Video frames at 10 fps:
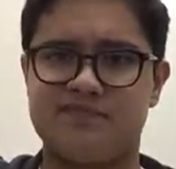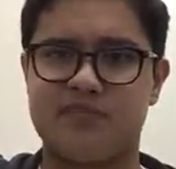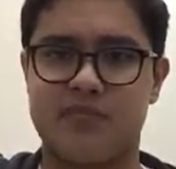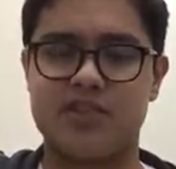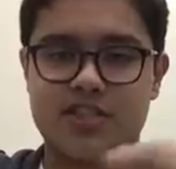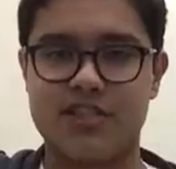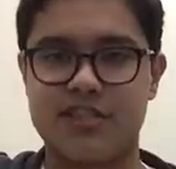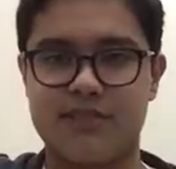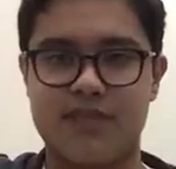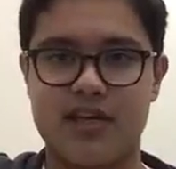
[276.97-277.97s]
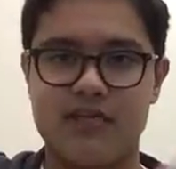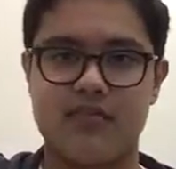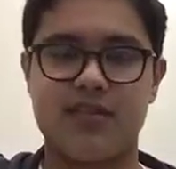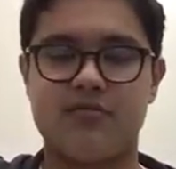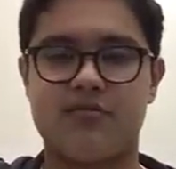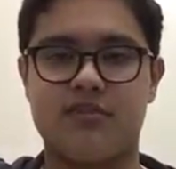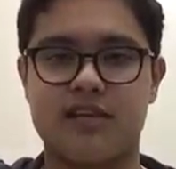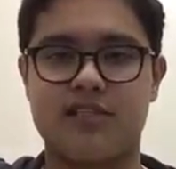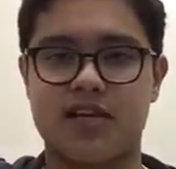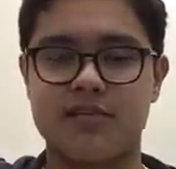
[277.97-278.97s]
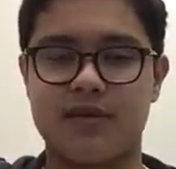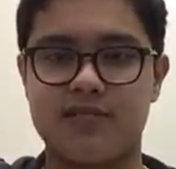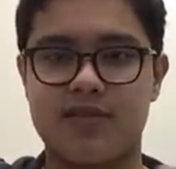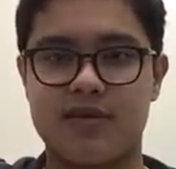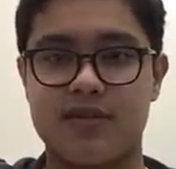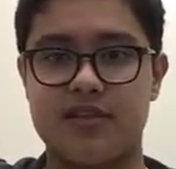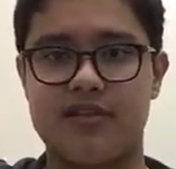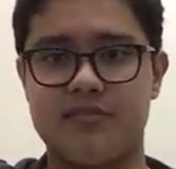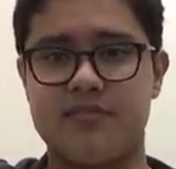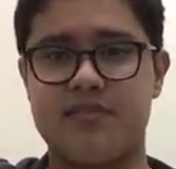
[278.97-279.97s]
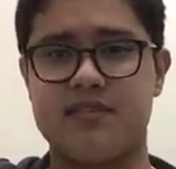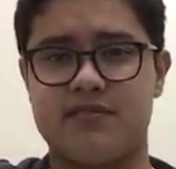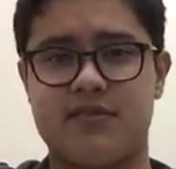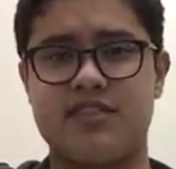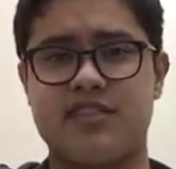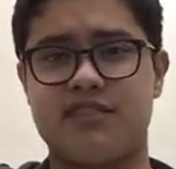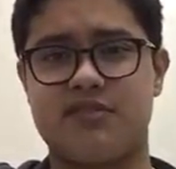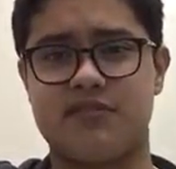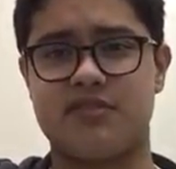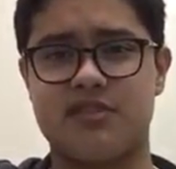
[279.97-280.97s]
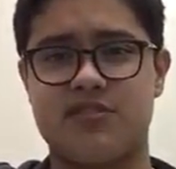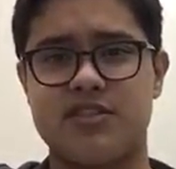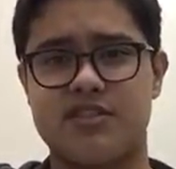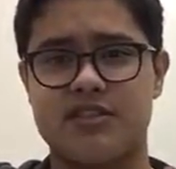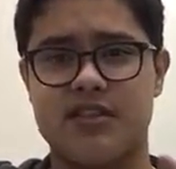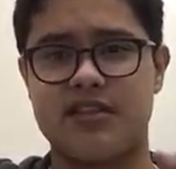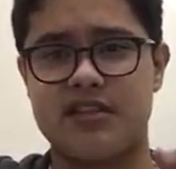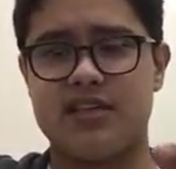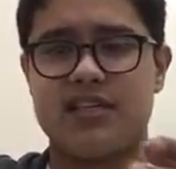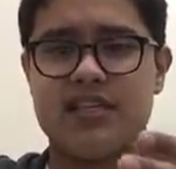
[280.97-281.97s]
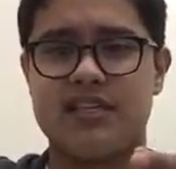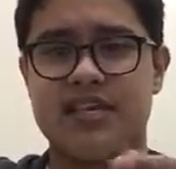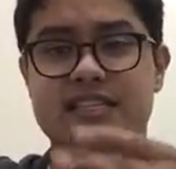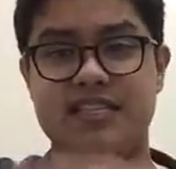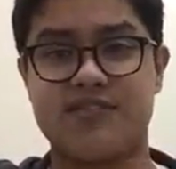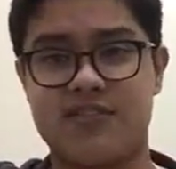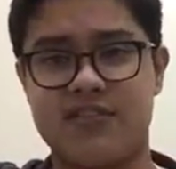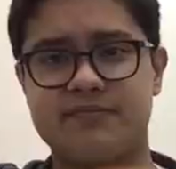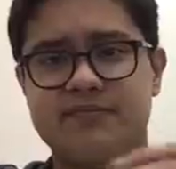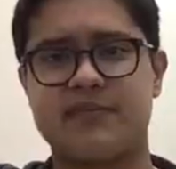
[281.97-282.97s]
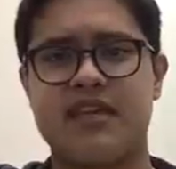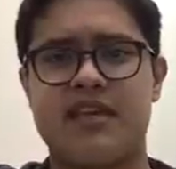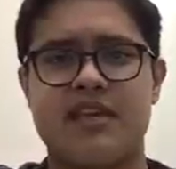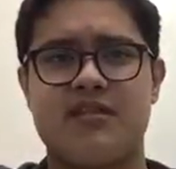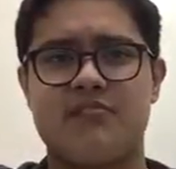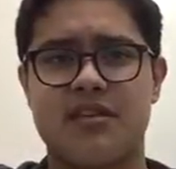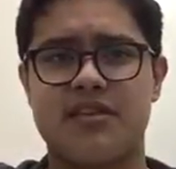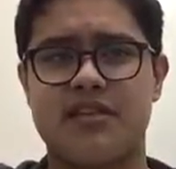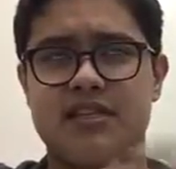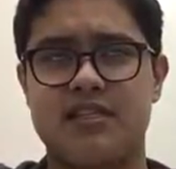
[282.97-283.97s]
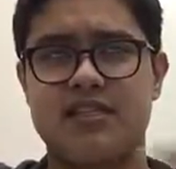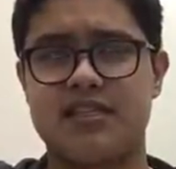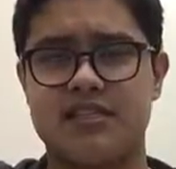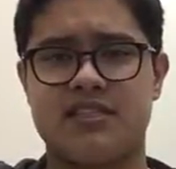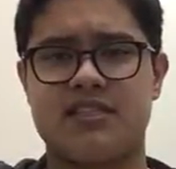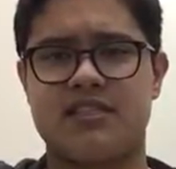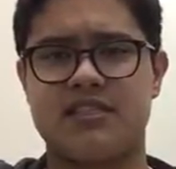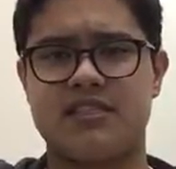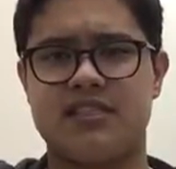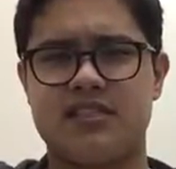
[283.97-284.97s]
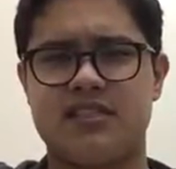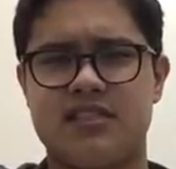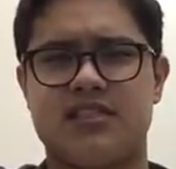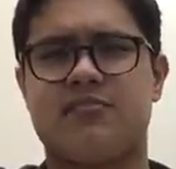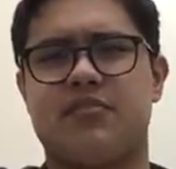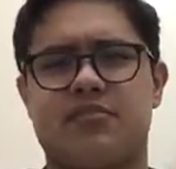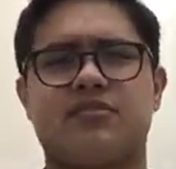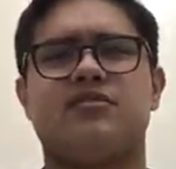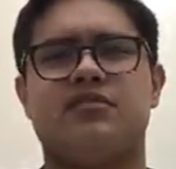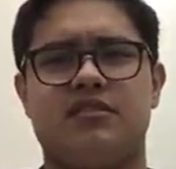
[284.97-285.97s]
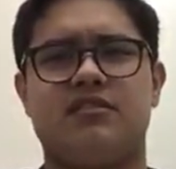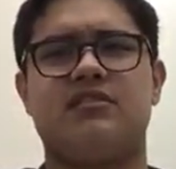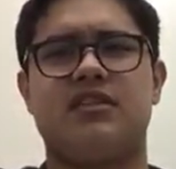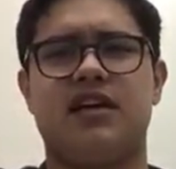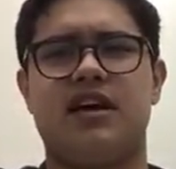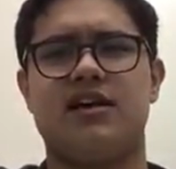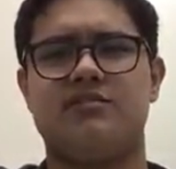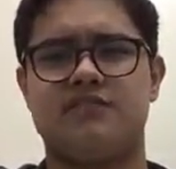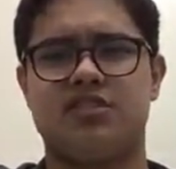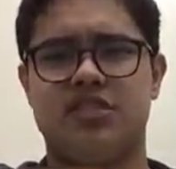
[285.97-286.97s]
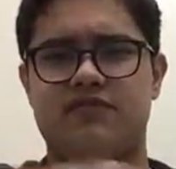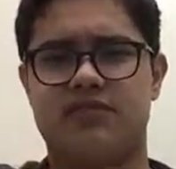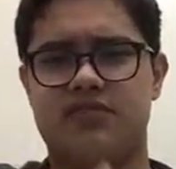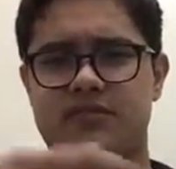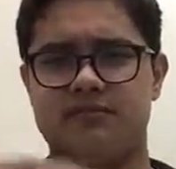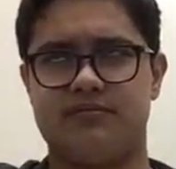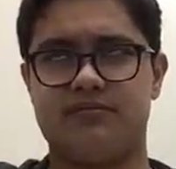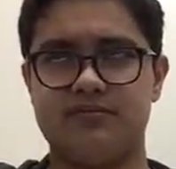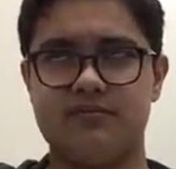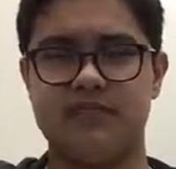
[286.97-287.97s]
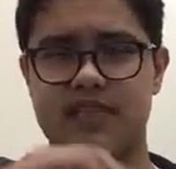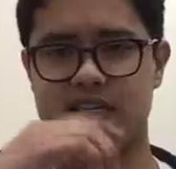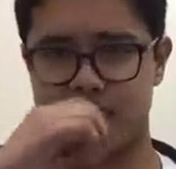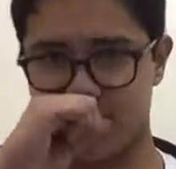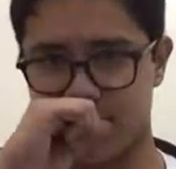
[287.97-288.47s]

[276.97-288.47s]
much like the other video when it talks about women being forced in difficult situations and in the end suffering. But this is a personal shift to it.